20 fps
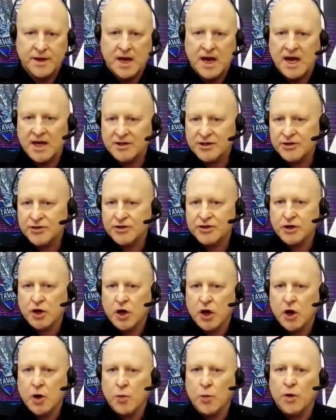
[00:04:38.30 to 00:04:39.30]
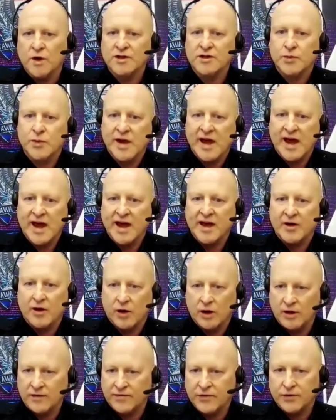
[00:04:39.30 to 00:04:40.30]
As you saw, once we had
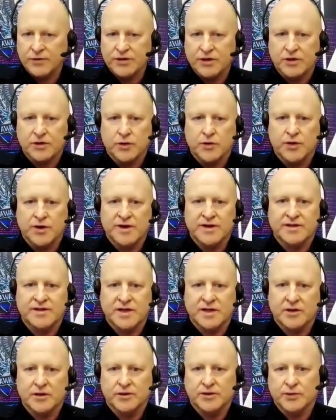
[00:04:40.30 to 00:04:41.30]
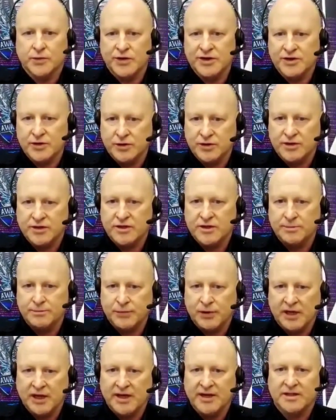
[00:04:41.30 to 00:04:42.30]
all of those authorities and those resources in
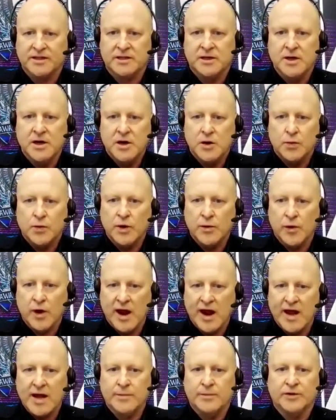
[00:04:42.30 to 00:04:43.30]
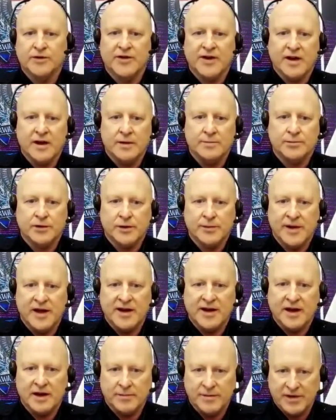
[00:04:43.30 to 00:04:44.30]
place, we were able to
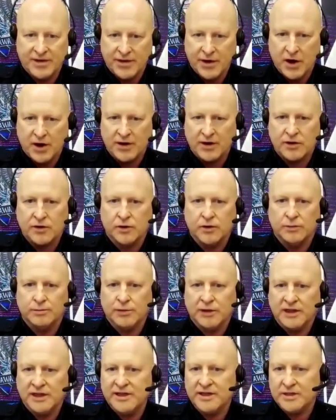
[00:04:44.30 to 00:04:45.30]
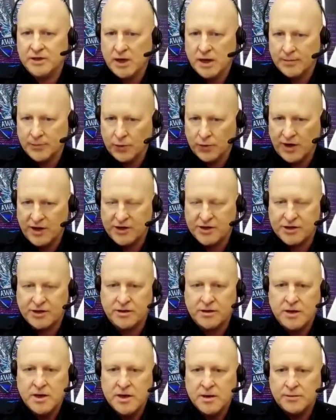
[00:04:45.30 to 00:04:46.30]
implement a methodical police
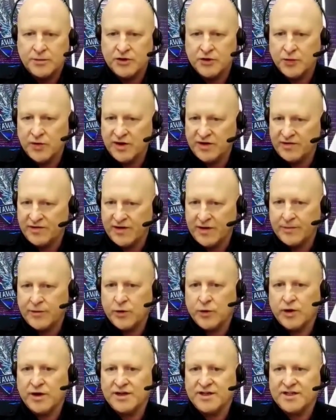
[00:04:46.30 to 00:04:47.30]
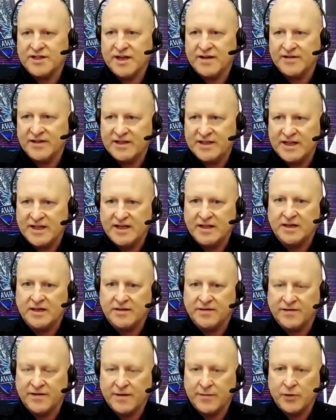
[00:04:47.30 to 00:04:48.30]
operation between February 17th
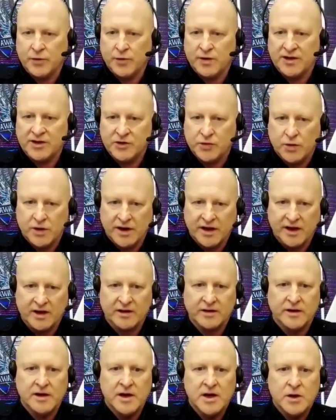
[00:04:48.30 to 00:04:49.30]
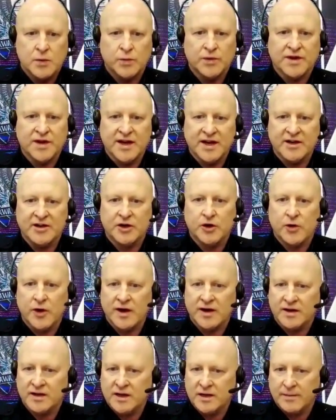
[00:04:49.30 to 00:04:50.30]
and February 20th with an
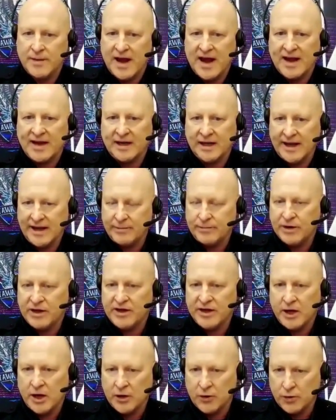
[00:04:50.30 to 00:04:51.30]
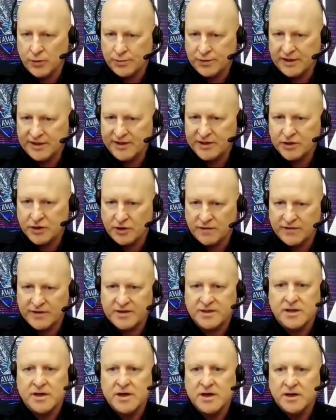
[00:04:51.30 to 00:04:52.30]
integrated command led by the Ottawa Police
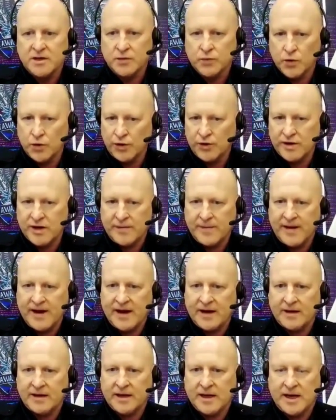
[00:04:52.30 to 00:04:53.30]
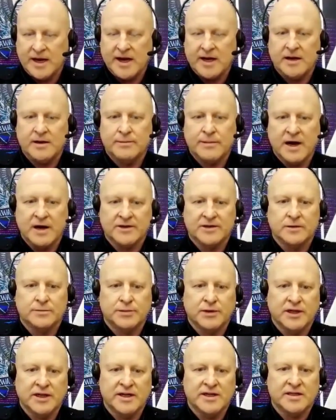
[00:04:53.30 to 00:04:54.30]
Service, the Royal Canadian Mounted
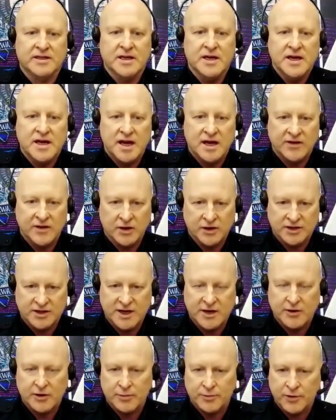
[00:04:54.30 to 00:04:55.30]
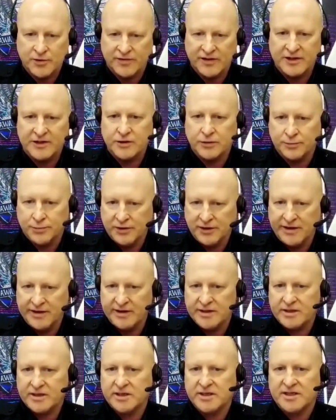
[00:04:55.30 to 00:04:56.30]
Police, and the Ontario Provincial
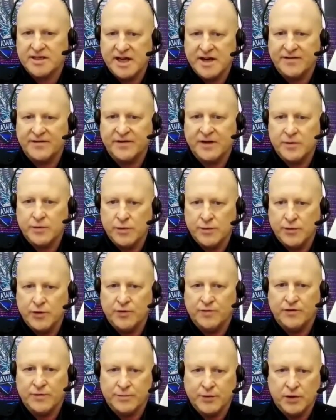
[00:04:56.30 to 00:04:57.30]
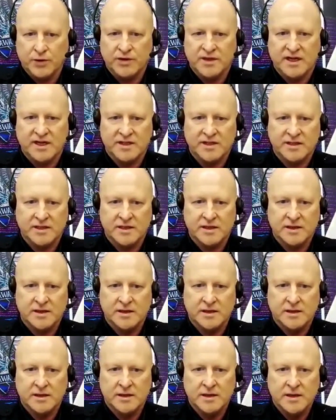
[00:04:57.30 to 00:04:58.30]
Police to safely remove the protest.
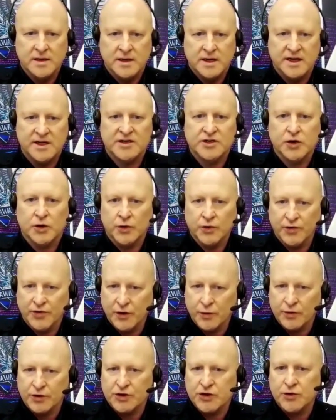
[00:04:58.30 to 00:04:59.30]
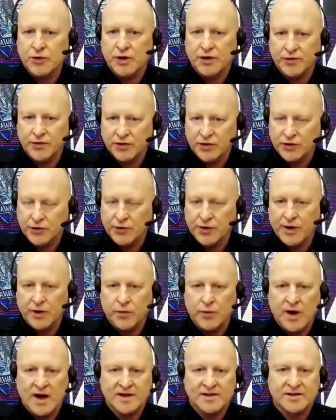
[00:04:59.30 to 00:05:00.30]
In total, there were 230
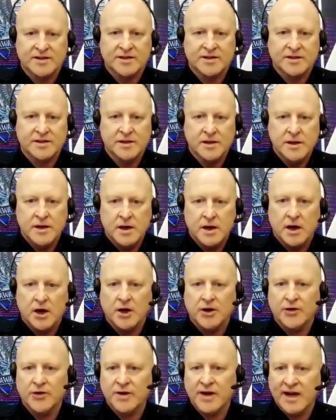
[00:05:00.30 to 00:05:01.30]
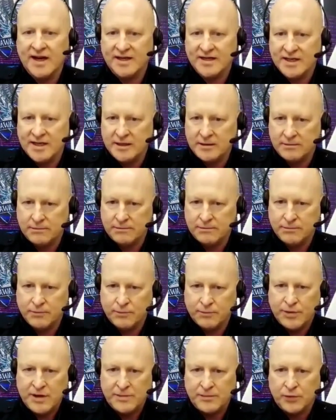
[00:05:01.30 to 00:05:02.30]
arrests, 118
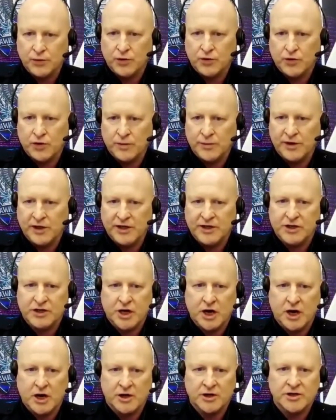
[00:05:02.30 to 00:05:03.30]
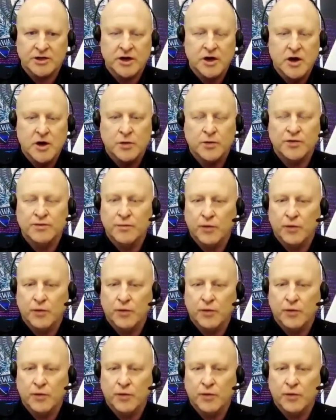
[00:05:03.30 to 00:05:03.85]
people criminally charged with